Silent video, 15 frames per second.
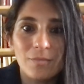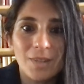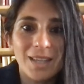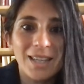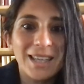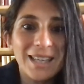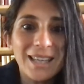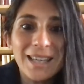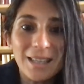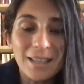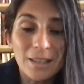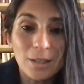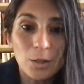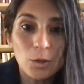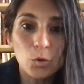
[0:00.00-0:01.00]

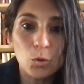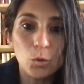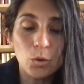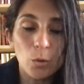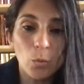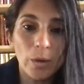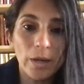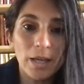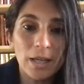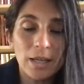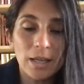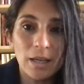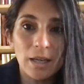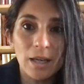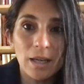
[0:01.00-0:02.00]
key to the
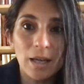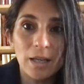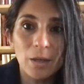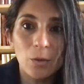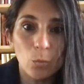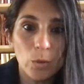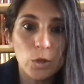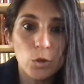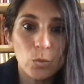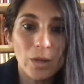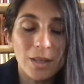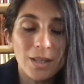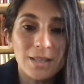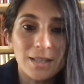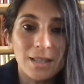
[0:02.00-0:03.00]
way in which
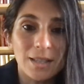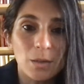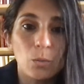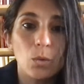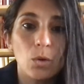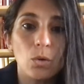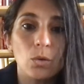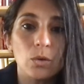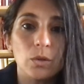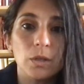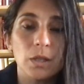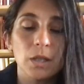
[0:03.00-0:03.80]
we understand the world.